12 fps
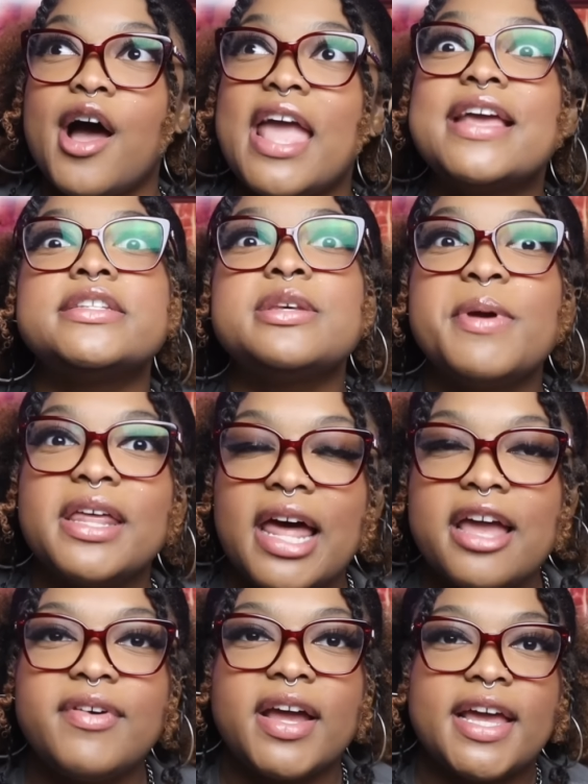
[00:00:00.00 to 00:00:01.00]
intimate
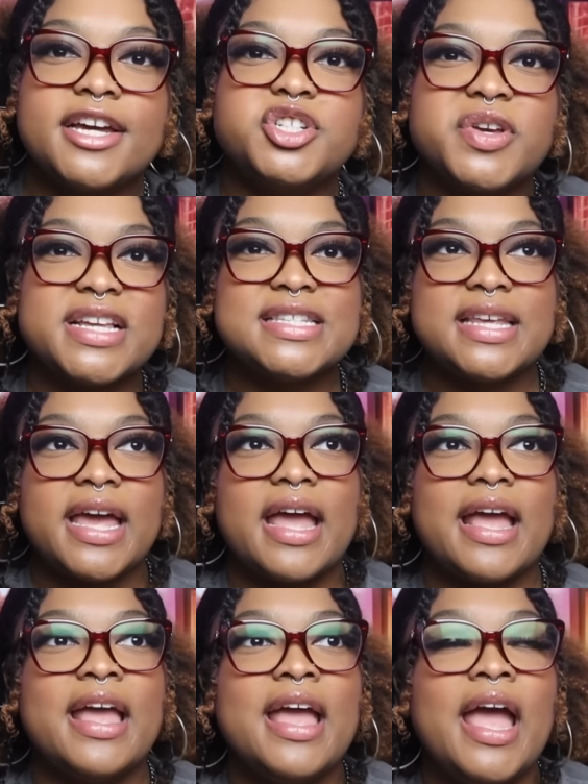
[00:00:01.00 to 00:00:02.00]
life, I guess you could
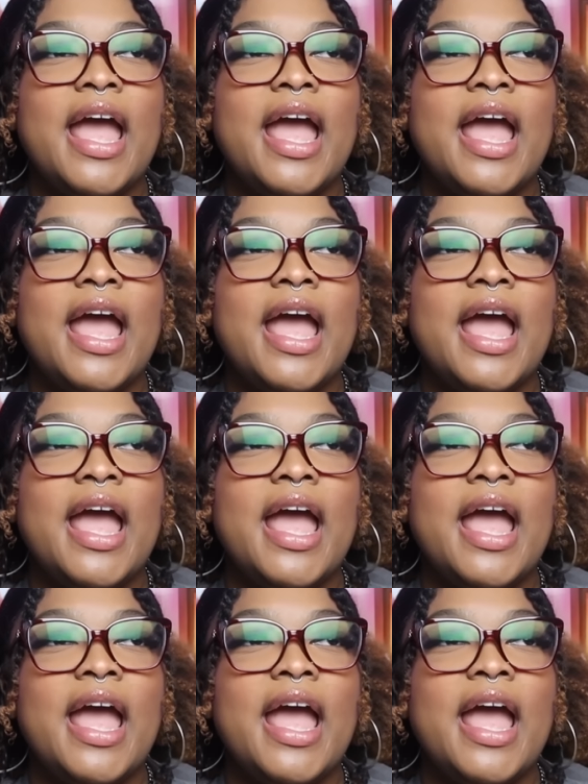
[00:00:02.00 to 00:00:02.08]
say.